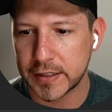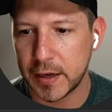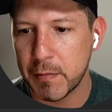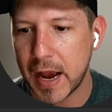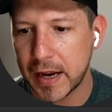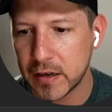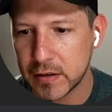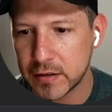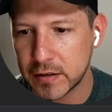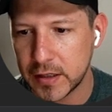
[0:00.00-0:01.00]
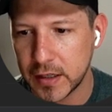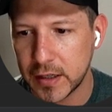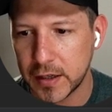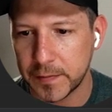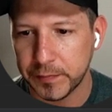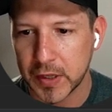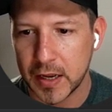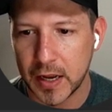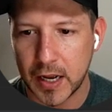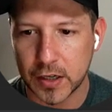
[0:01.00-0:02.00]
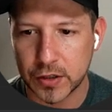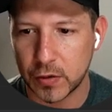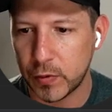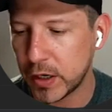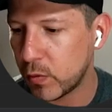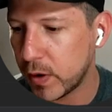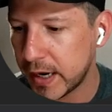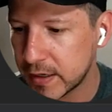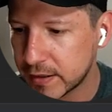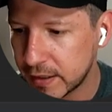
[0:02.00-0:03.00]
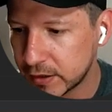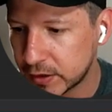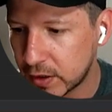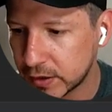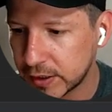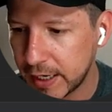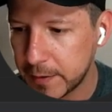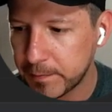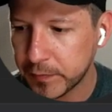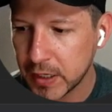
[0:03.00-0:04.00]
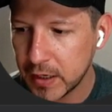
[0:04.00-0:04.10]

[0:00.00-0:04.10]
say minus the actual request start time.